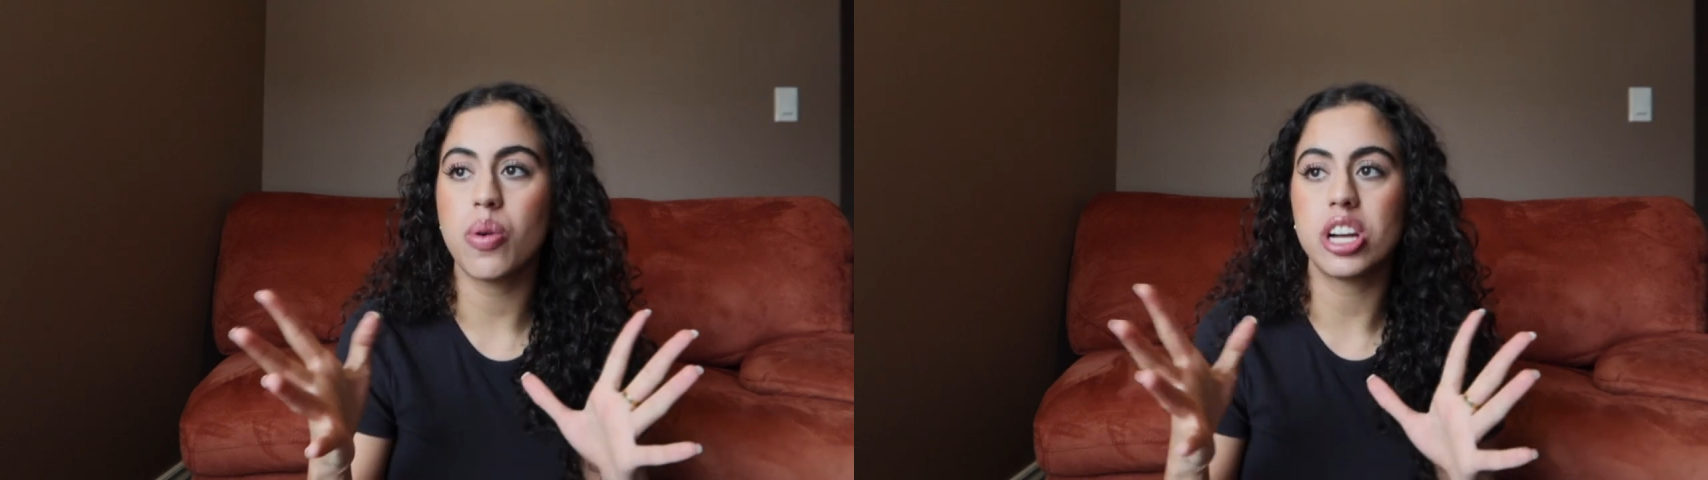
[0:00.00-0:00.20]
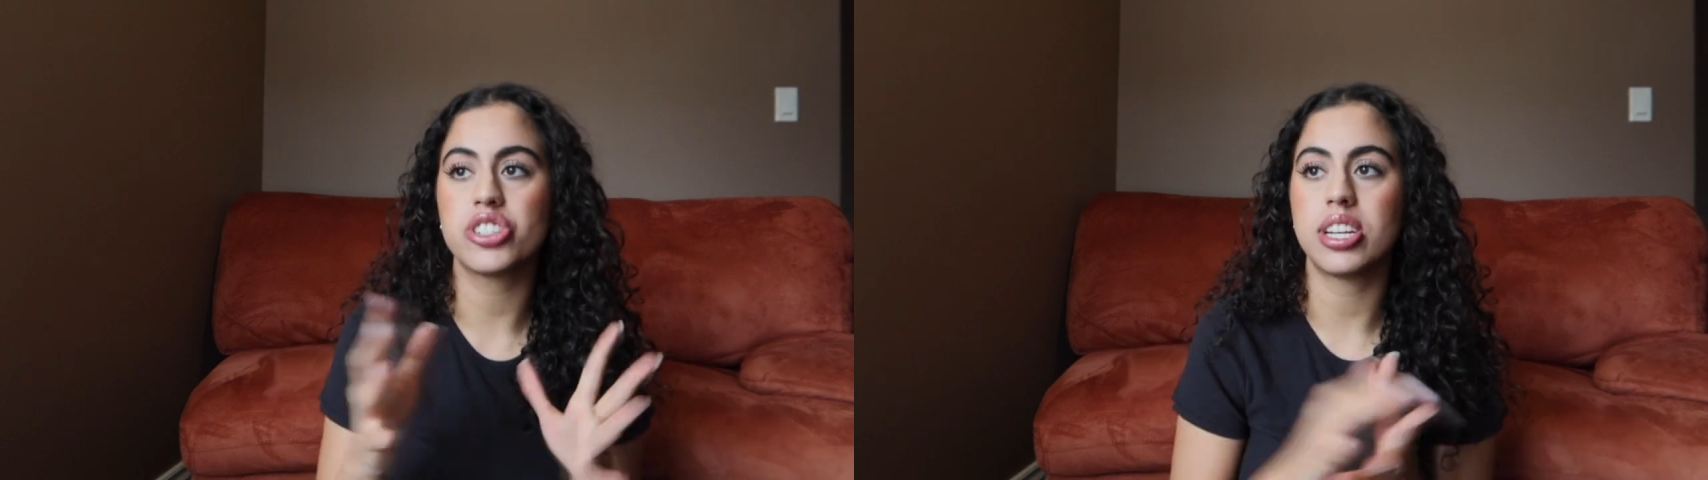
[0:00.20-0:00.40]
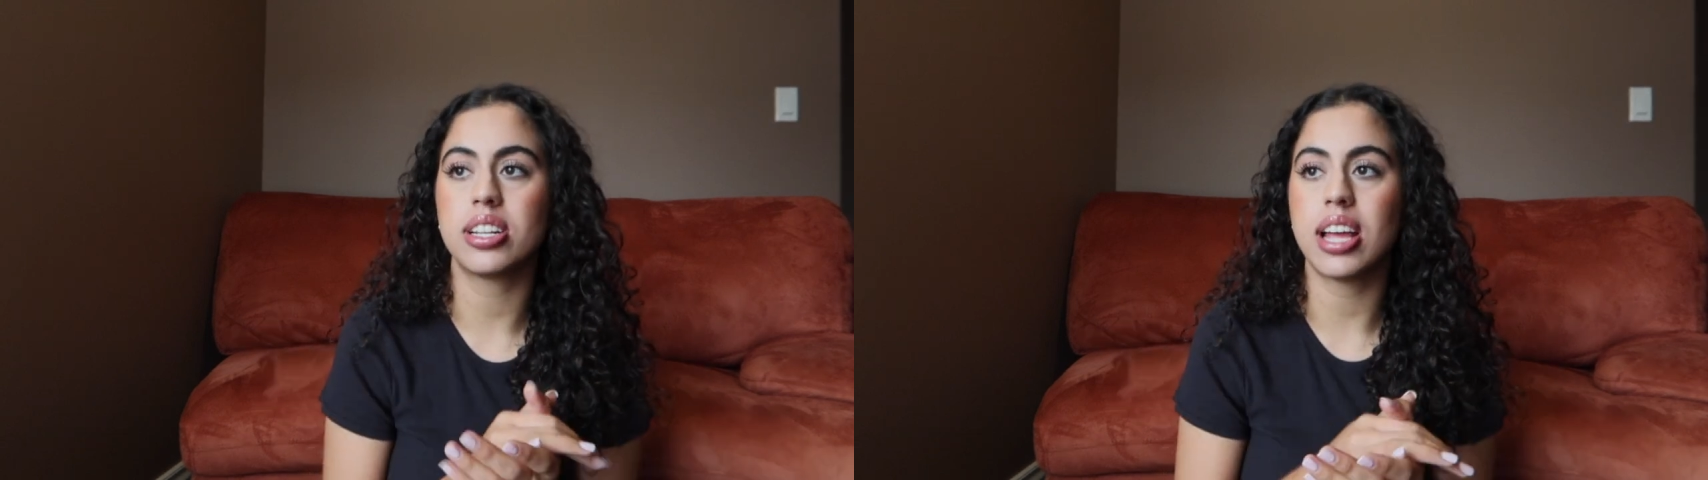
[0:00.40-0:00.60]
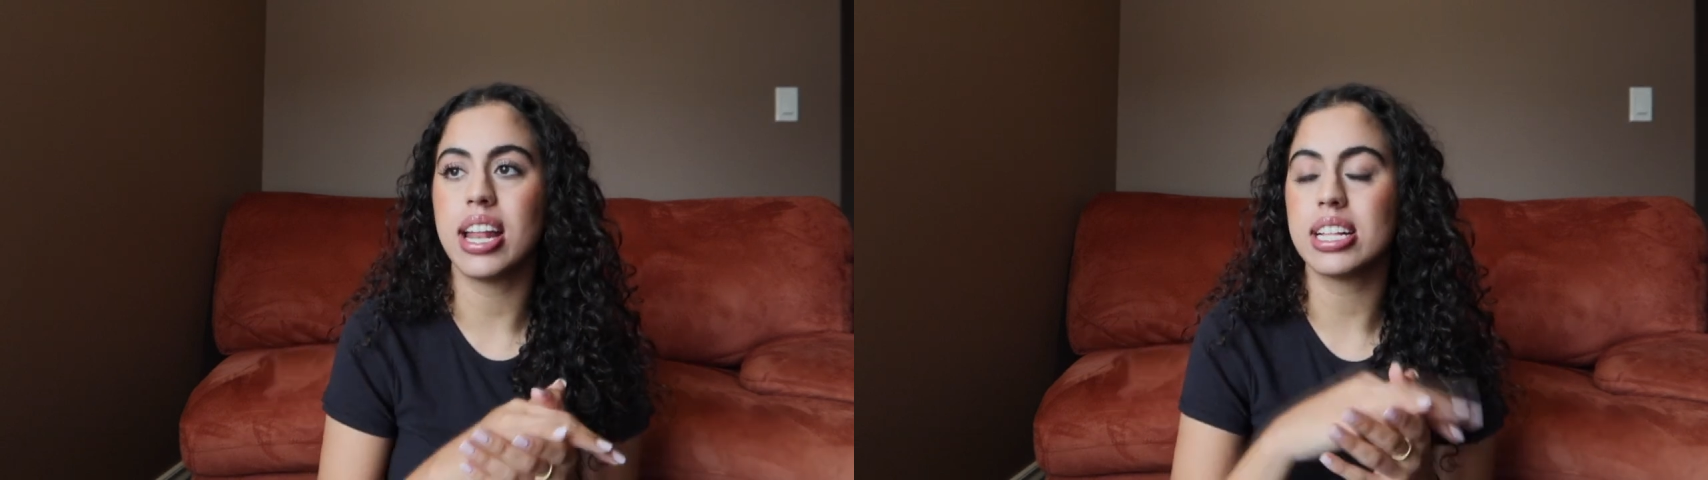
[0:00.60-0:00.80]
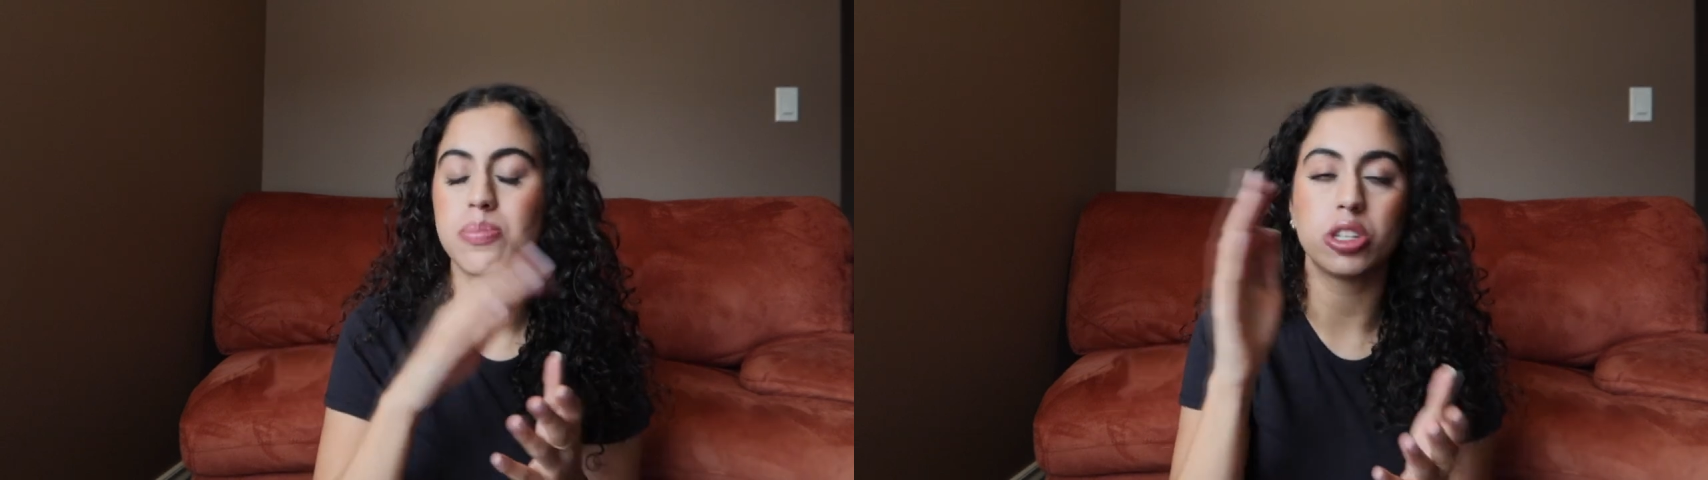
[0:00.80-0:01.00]
question
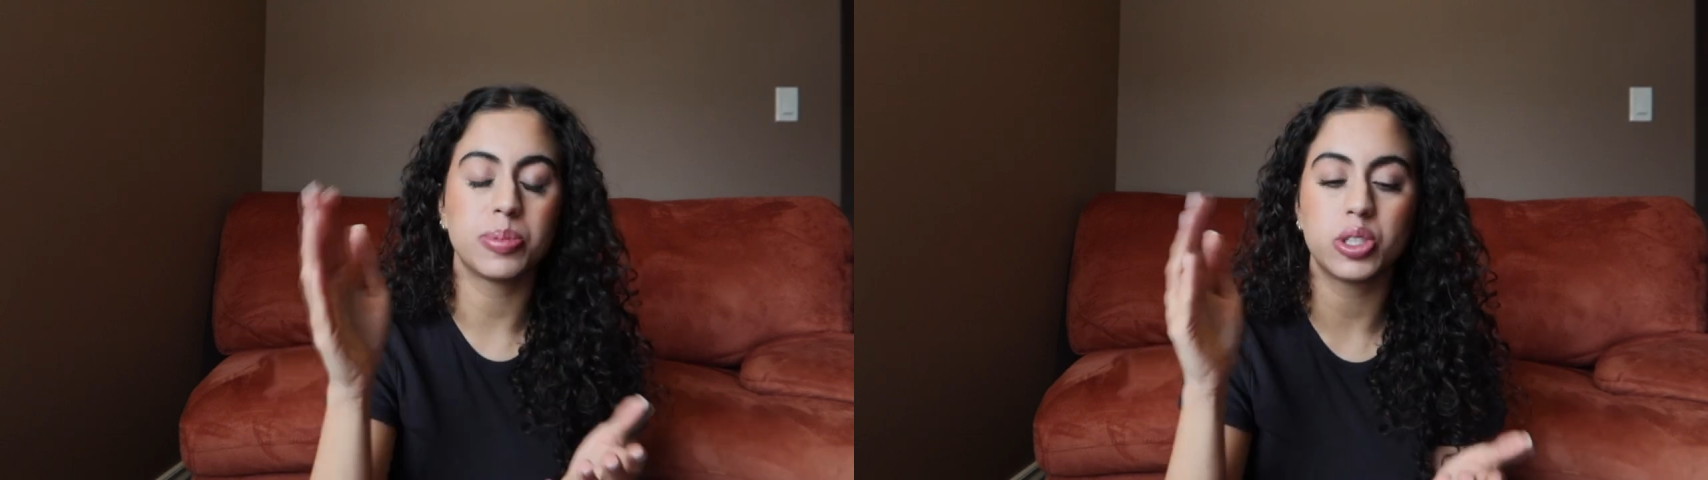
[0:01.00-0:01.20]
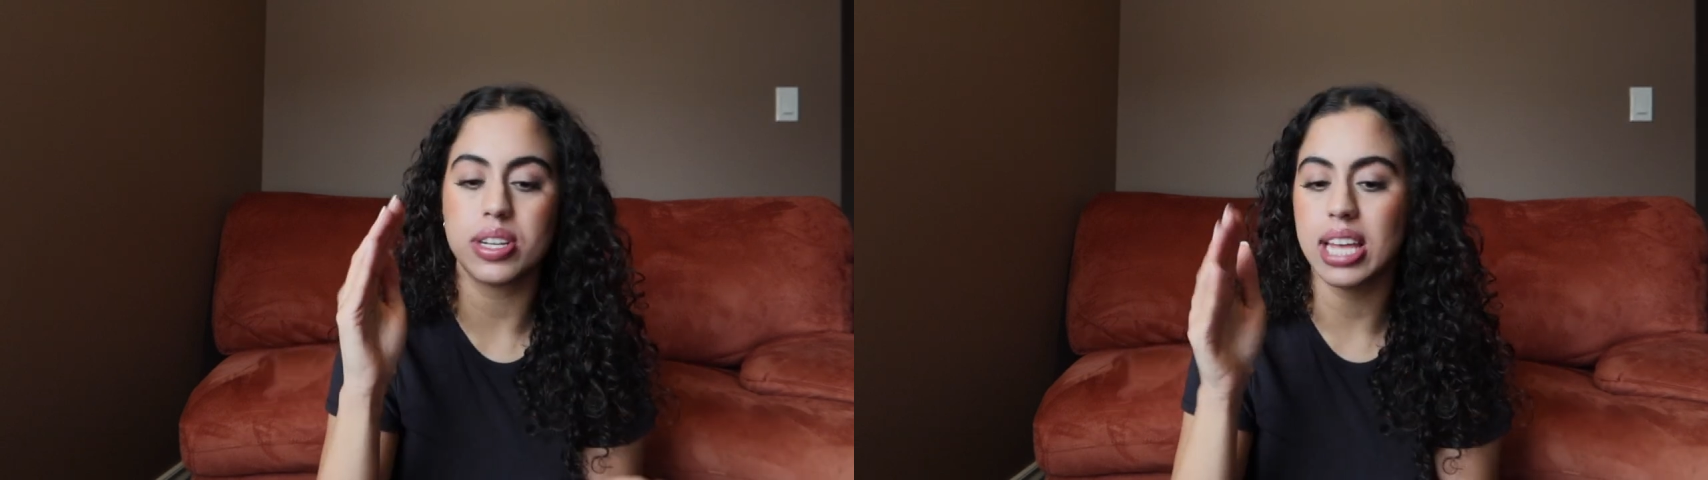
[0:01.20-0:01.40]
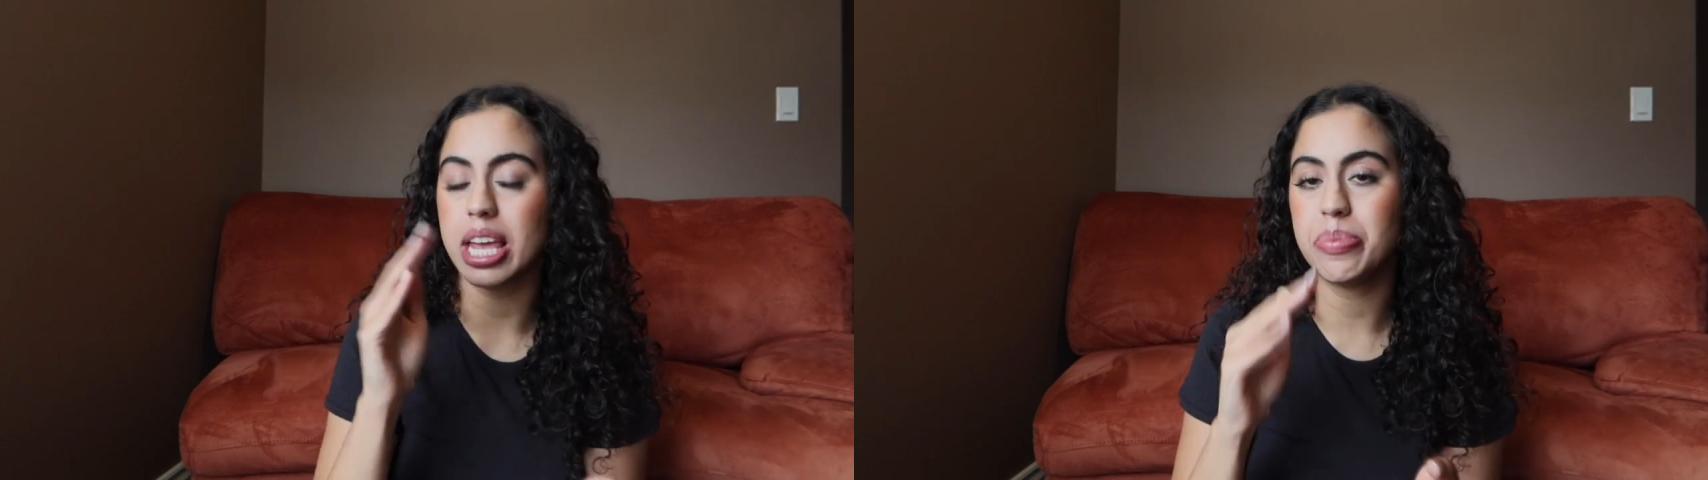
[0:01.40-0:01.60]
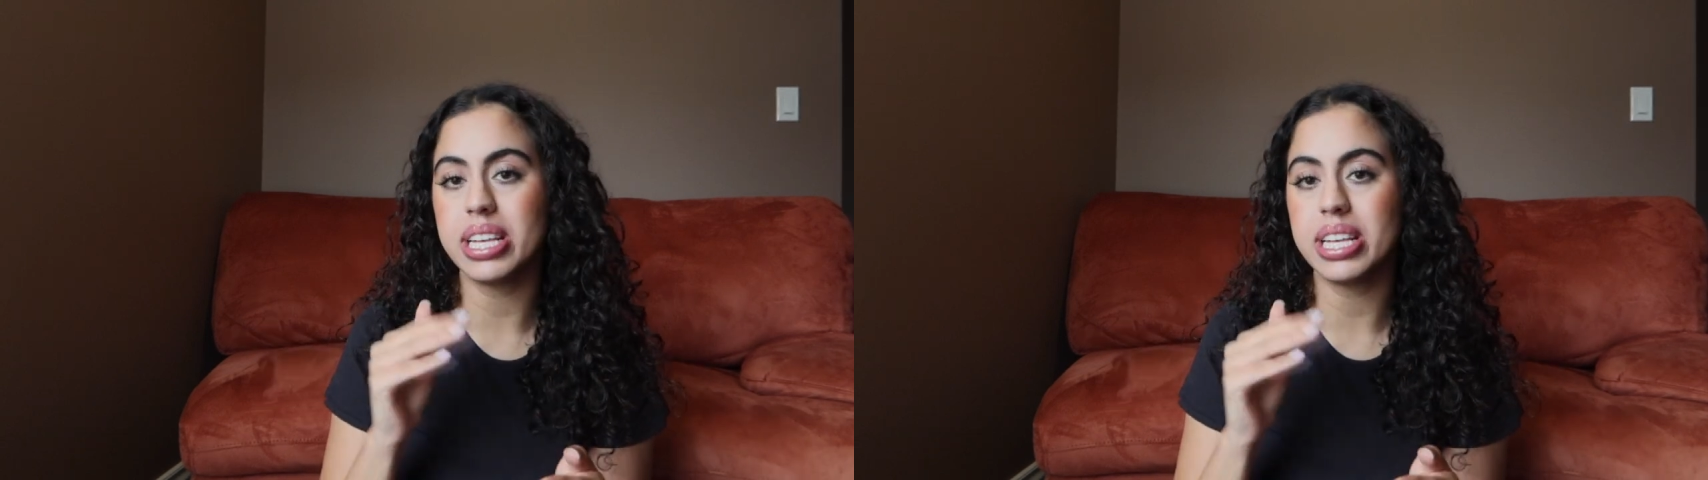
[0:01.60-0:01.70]
and it's multiple choice A,